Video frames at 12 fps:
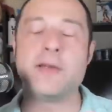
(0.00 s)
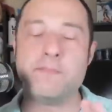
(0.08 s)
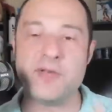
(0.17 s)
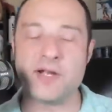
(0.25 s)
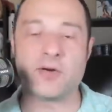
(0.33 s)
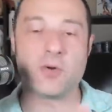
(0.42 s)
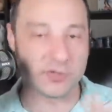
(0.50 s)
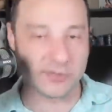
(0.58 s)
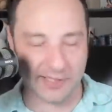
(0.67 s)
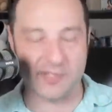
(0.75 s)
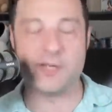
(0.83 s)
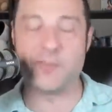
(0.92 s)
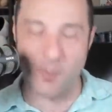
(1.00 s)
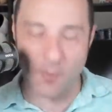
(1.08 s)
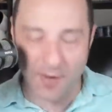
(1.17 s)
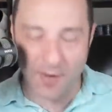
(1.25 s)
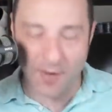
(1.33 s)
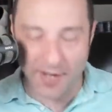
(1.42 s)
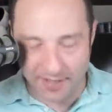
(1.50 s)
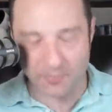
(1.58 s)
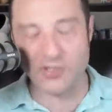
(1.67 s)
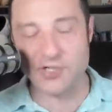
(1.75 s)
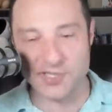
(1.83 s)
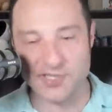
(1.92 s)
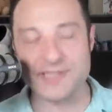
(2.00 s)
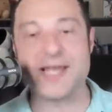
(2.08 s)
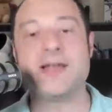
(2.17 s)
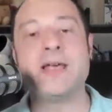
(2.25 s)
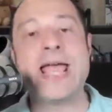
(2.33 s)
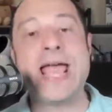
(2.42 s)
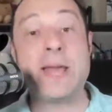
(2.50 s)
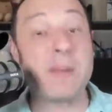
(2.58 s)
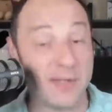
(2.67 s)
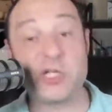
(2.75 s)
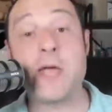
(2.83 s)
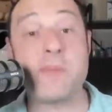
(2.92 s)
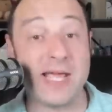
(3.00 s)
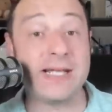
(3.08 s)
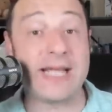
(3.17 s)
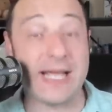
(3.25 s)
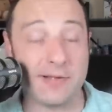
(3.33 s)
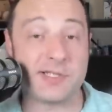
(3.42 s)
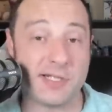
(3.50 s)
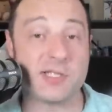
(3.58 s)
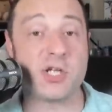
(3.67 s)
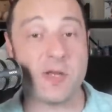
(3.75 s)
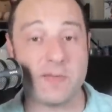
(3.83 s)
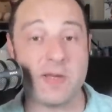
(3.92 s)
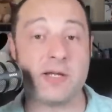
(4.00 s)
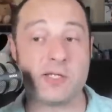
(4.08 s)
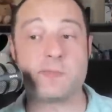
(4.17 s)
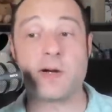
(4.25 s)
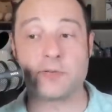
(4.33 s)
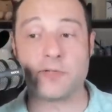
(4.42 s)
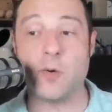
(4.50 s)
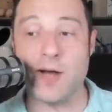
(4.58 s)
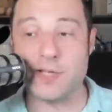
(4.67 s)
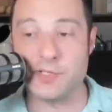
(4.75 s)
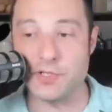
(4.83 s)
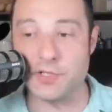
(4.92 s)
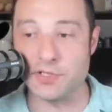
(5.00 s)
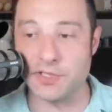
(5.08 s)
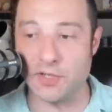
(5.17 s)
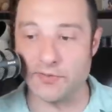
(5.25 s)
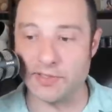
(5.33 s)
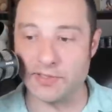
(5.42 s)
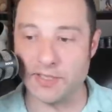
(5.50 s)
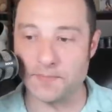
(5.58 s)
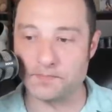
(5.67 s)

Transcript: beer or liquor. You can bring wine on board. I just said that. And by the way, champagne counts because champagne is sparkling wine, so you're good to go right there.